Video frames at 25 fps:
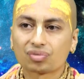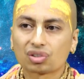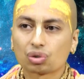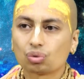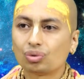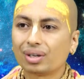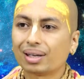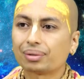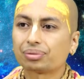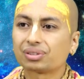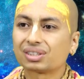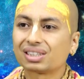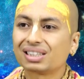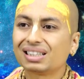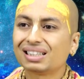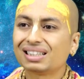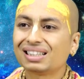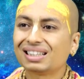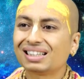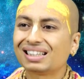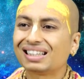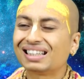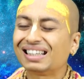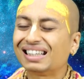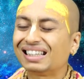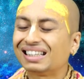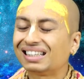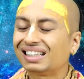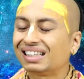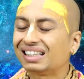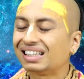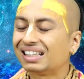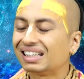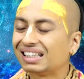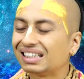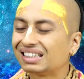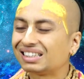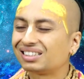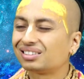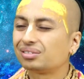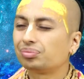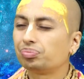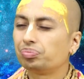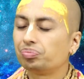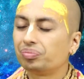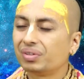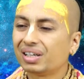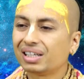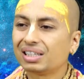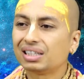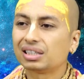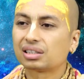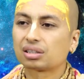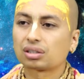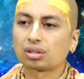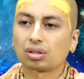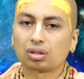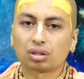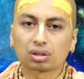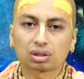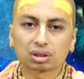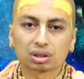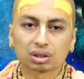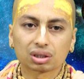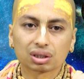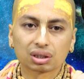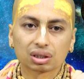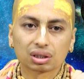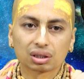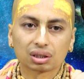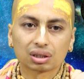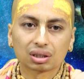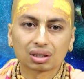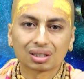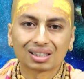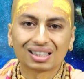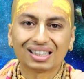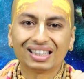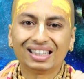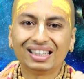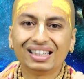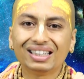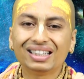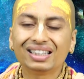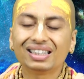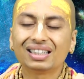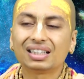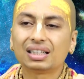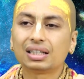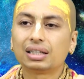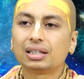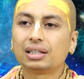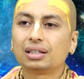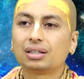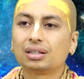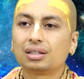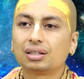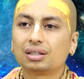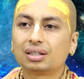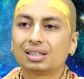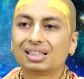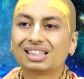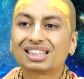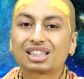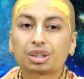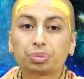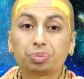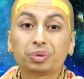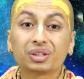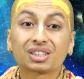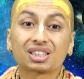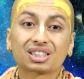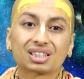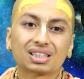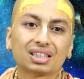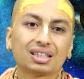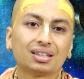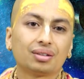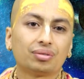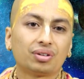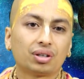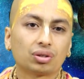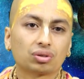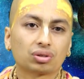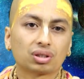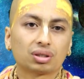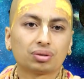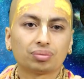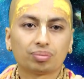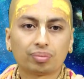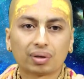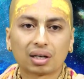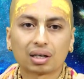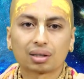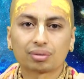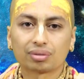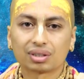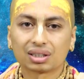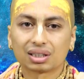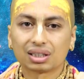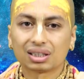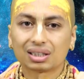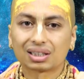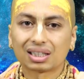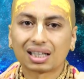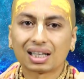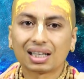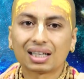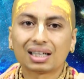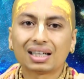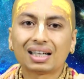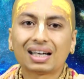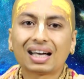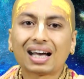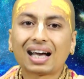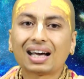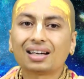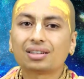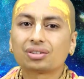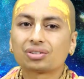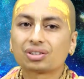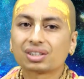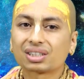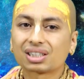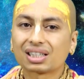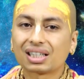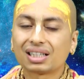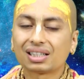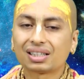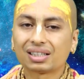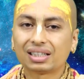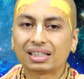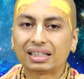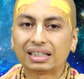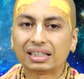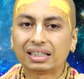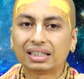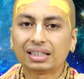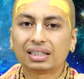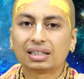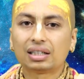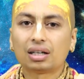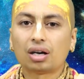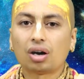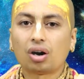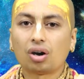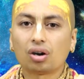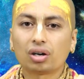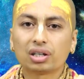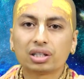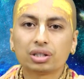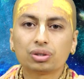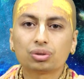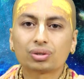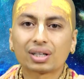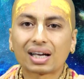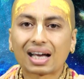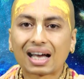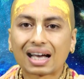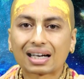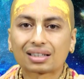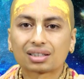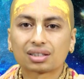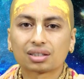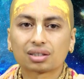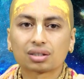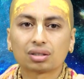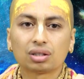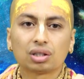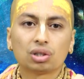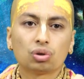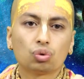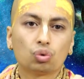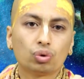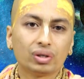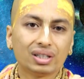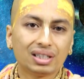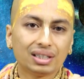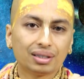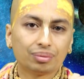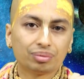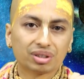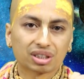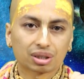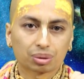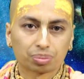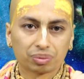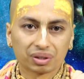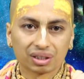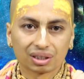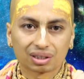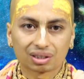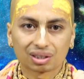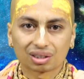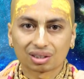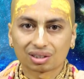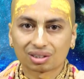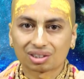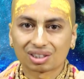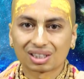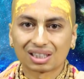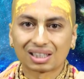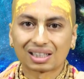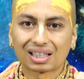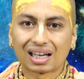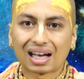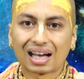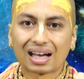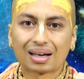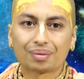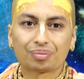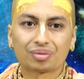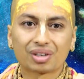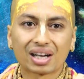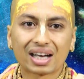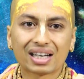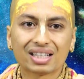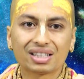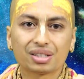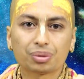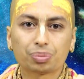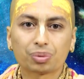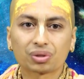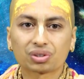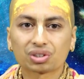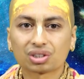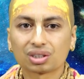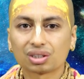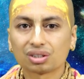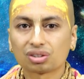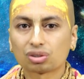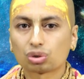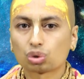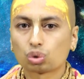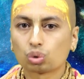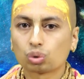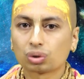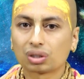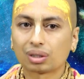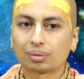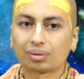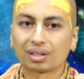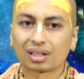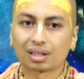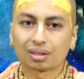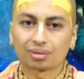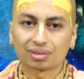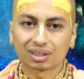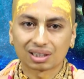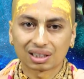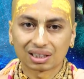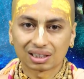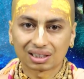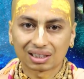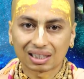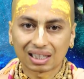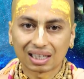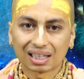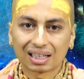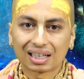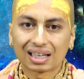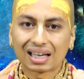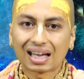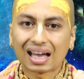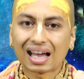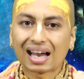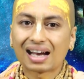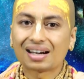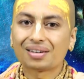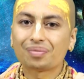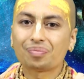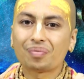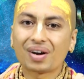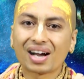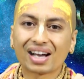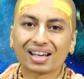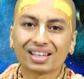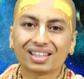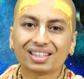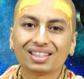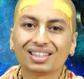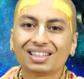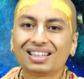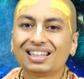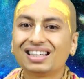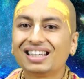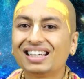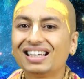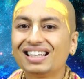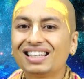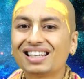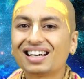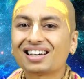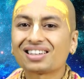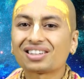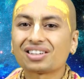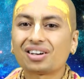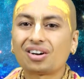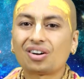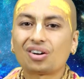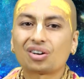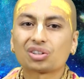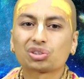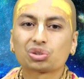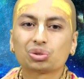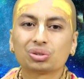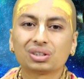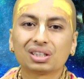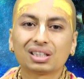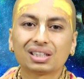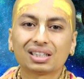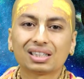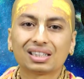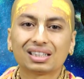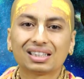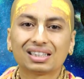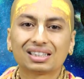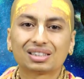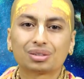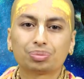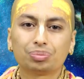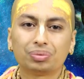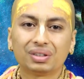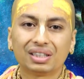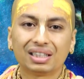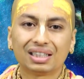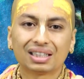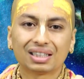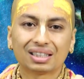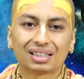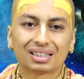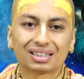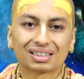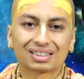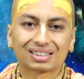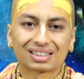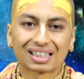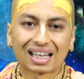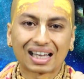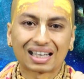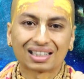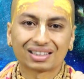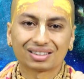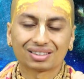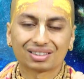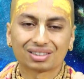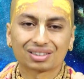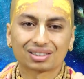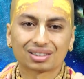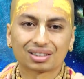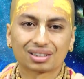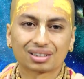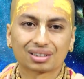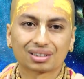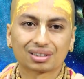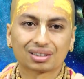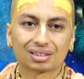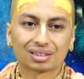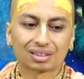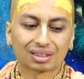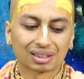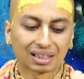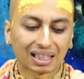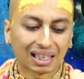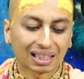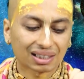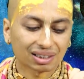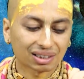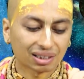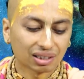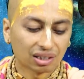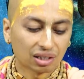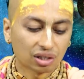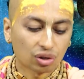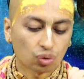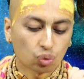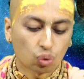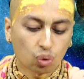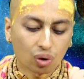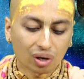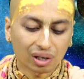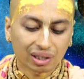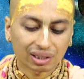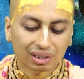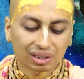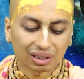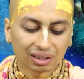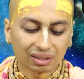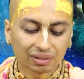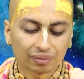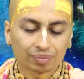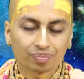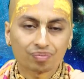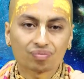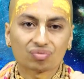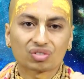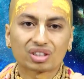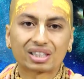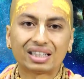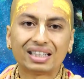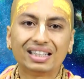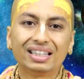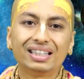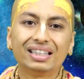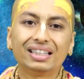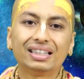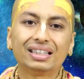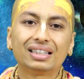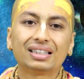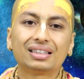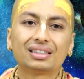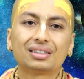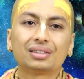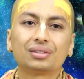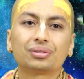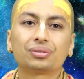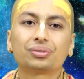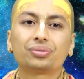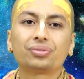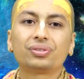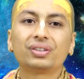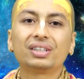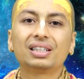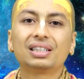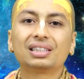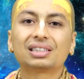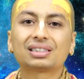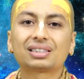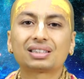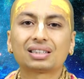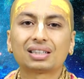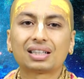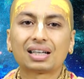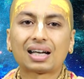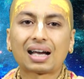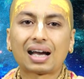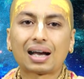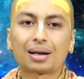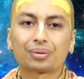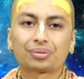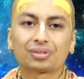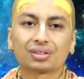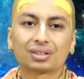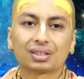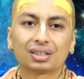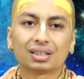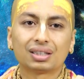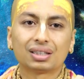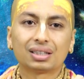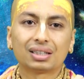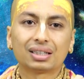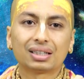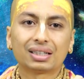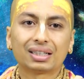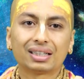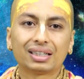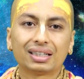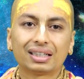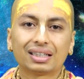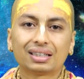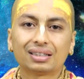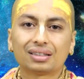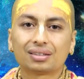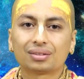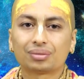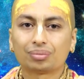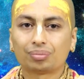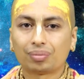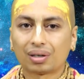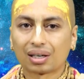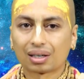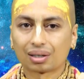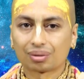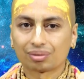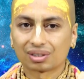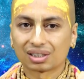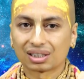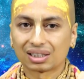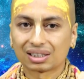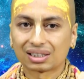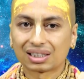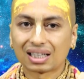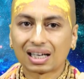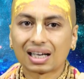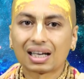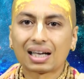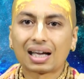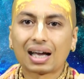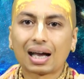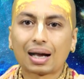We have seen in his many talks, he speaks about Bhagavad Gita, and recently Hollywood actor William Smith said, I am 90% through the Bhagavad Gita and my inner Arjuna is being challenged. That's what he feels after reading Bhagavad Gita.